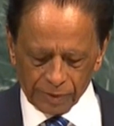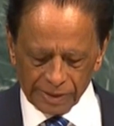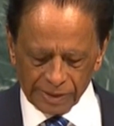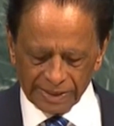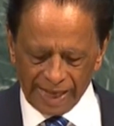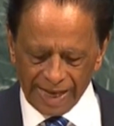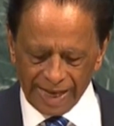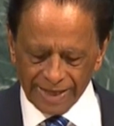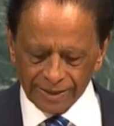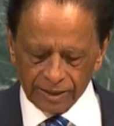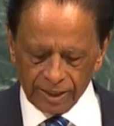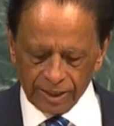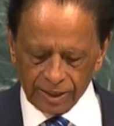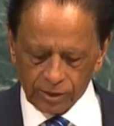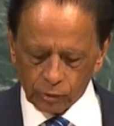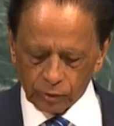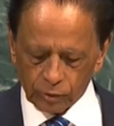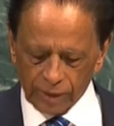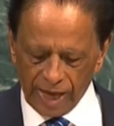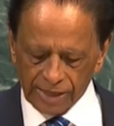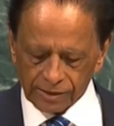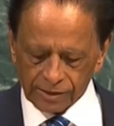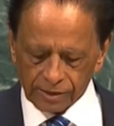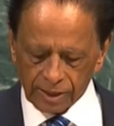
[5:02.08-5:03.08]
to
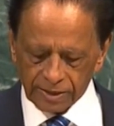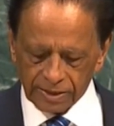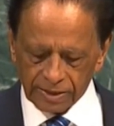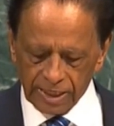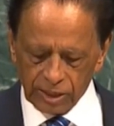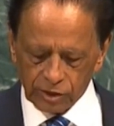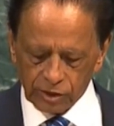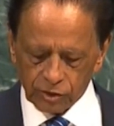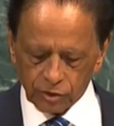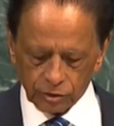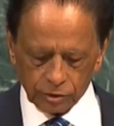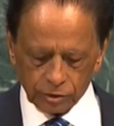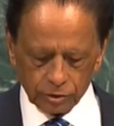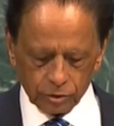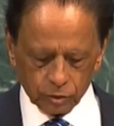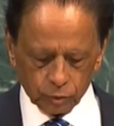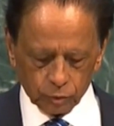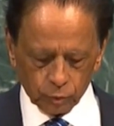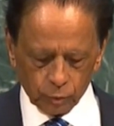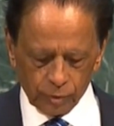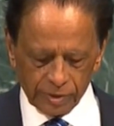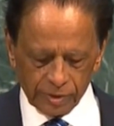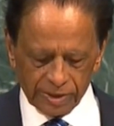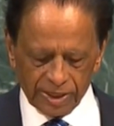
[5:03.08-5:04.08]
present the United
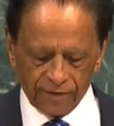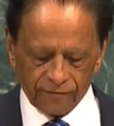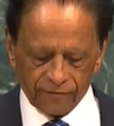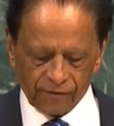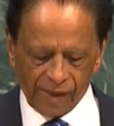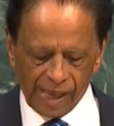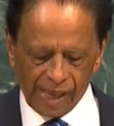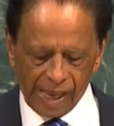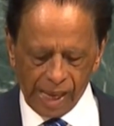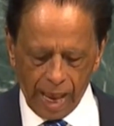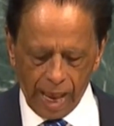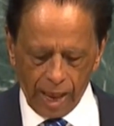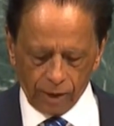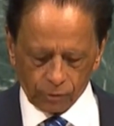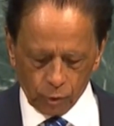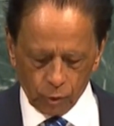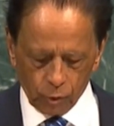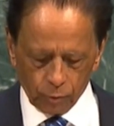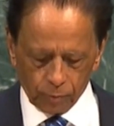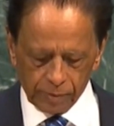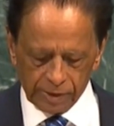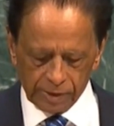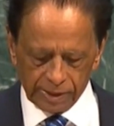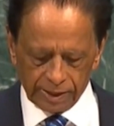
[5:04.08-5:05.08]
Nations with a fait
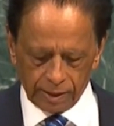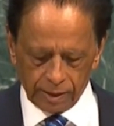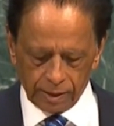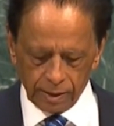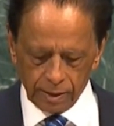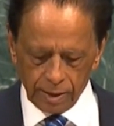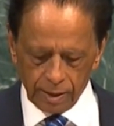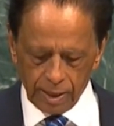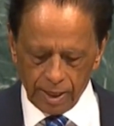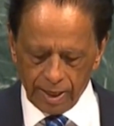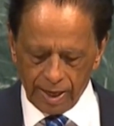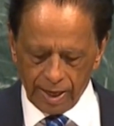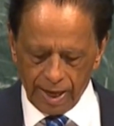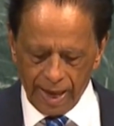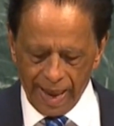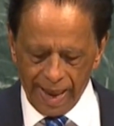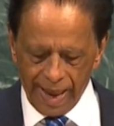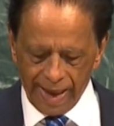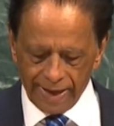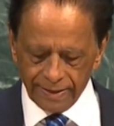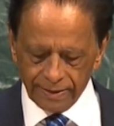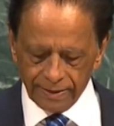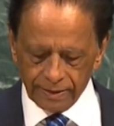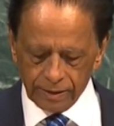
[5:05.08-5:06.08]
accompli
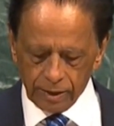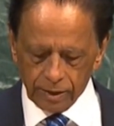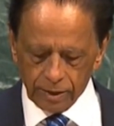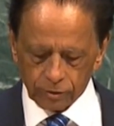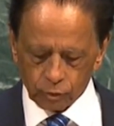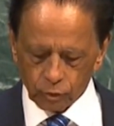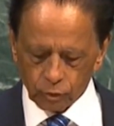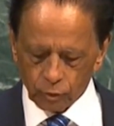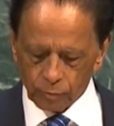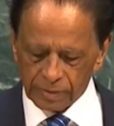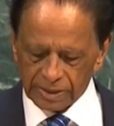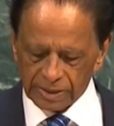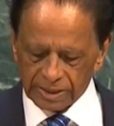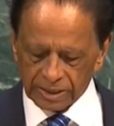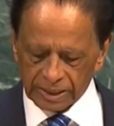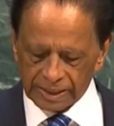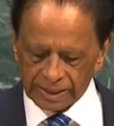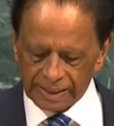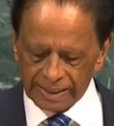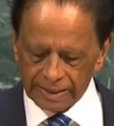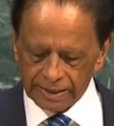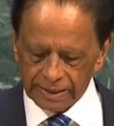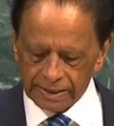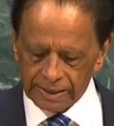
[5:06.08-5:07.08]
and to
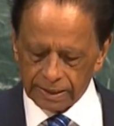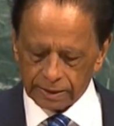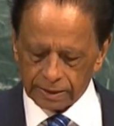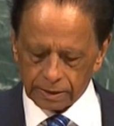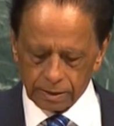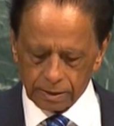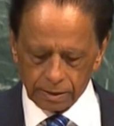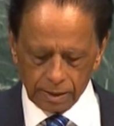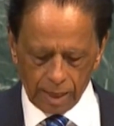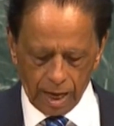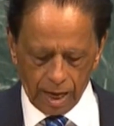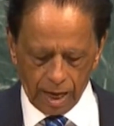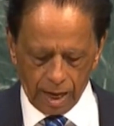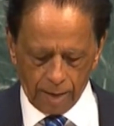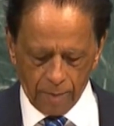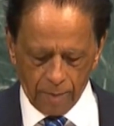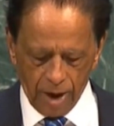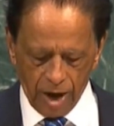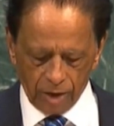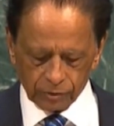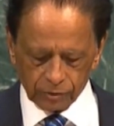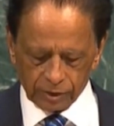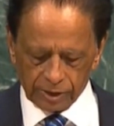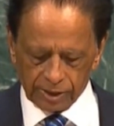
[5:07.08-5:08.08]
mislead it
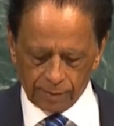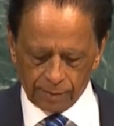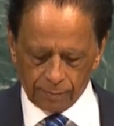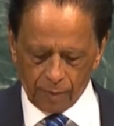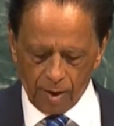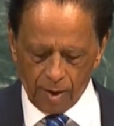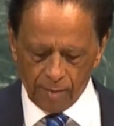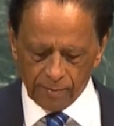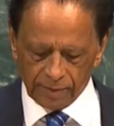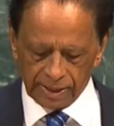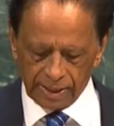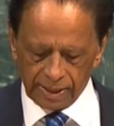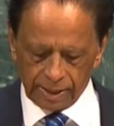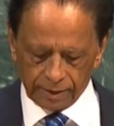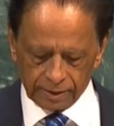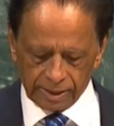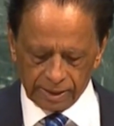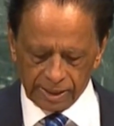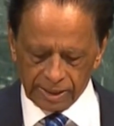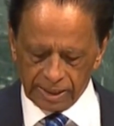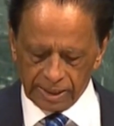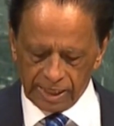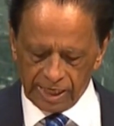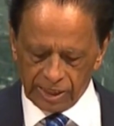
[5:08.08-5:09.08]
about the
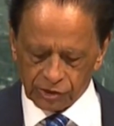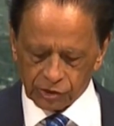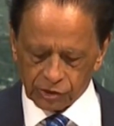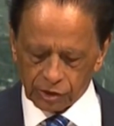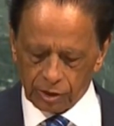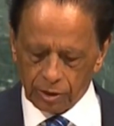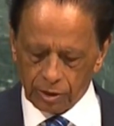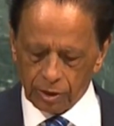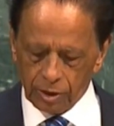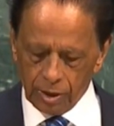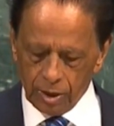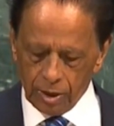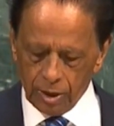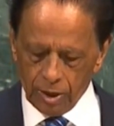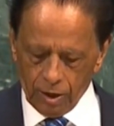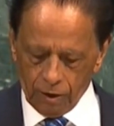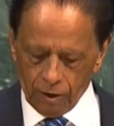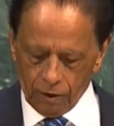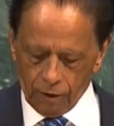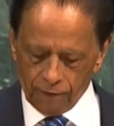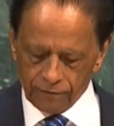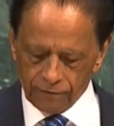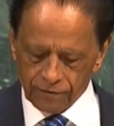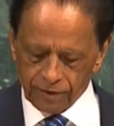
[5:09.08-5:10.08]
permanent nature
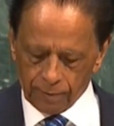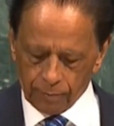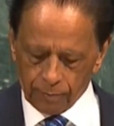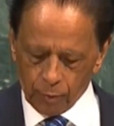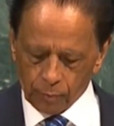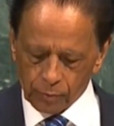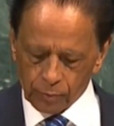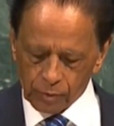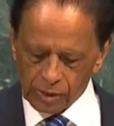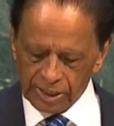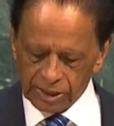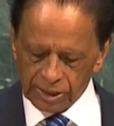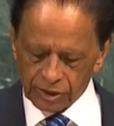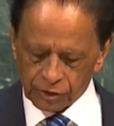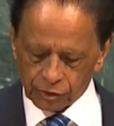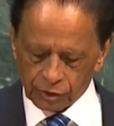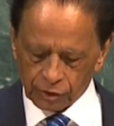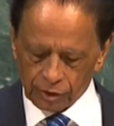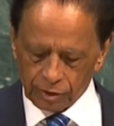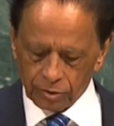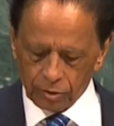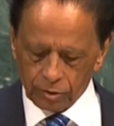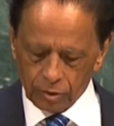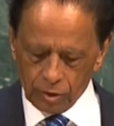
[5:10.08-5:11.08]
of the
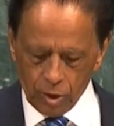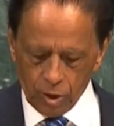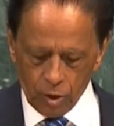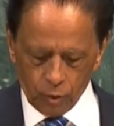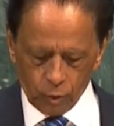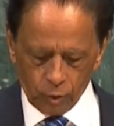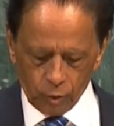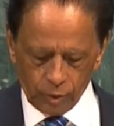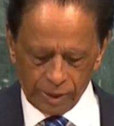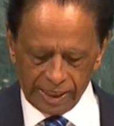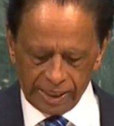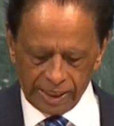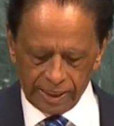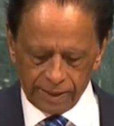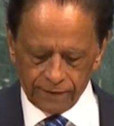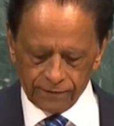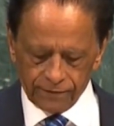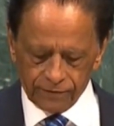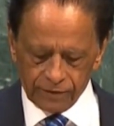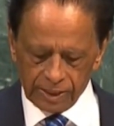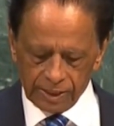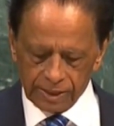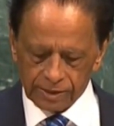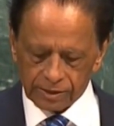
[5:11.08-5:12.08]
population who
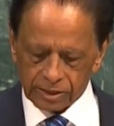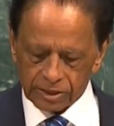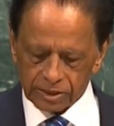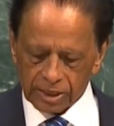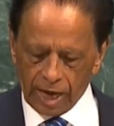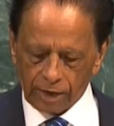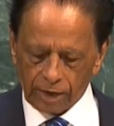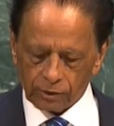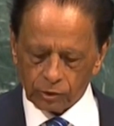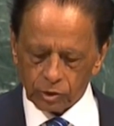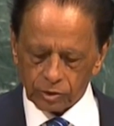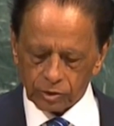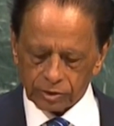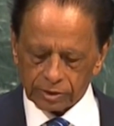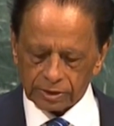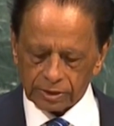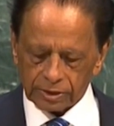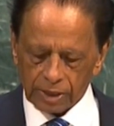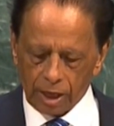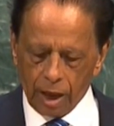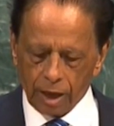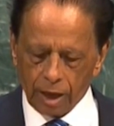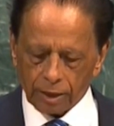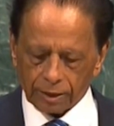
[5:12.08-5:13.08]
lived in the
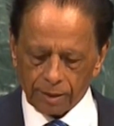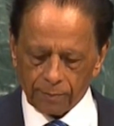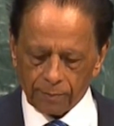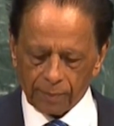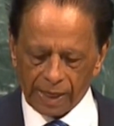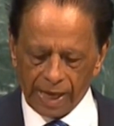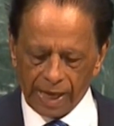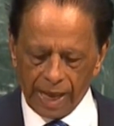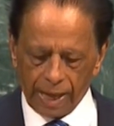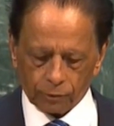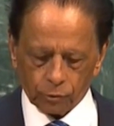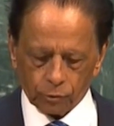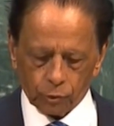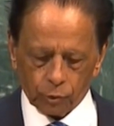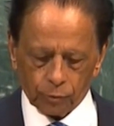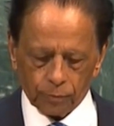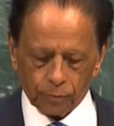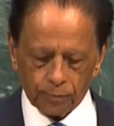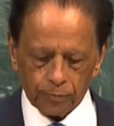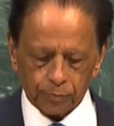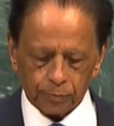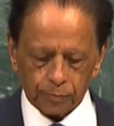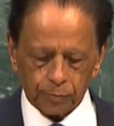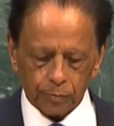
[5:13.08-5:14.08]
Chagos
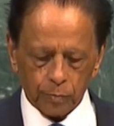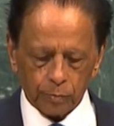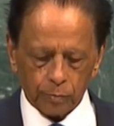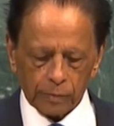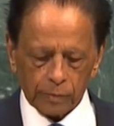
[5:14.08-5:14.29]
archipelago.